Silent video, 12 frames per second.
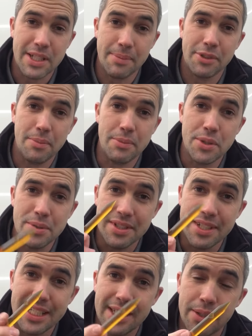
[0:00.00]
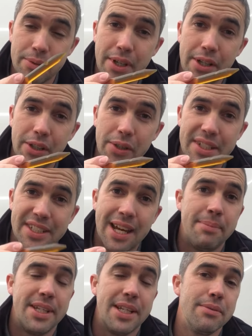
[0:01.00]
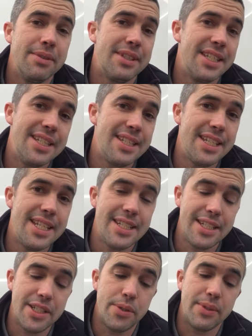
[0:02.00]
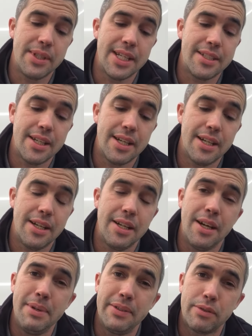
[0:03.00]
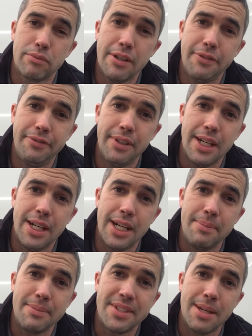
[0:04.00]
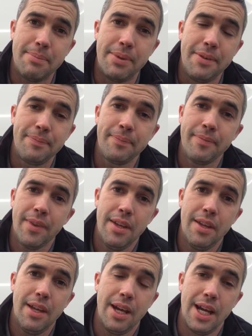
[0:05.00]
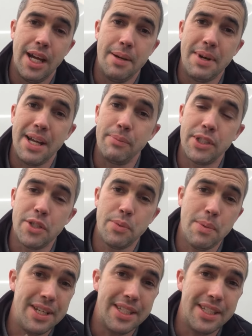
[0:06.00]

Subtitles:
Sometimes using these little nylon tap downs, it's easy to get a bit of a rough tip. And because we